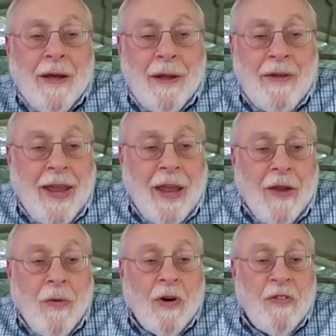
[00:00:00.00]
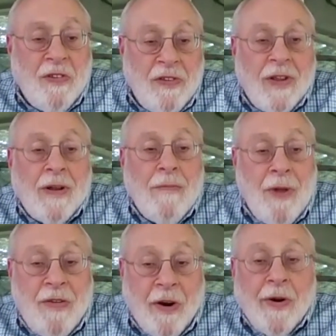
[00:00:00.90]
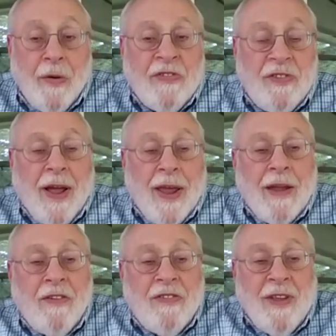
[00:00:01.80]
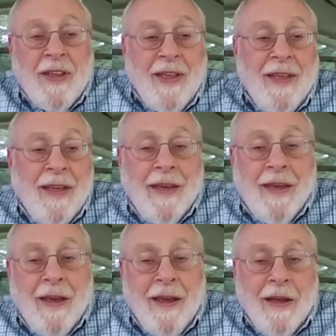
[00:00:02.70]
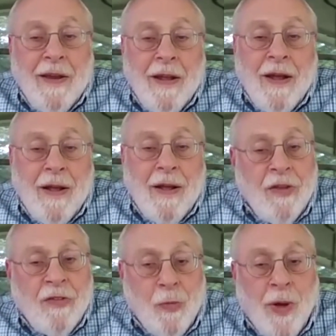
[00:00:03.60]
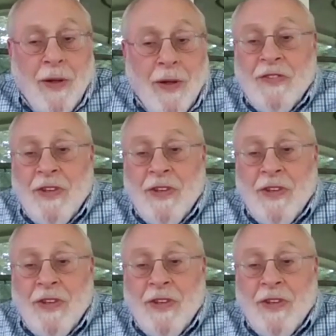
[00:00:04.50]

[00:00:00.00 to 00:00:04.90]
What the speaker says: taking courses in material science, and as well as...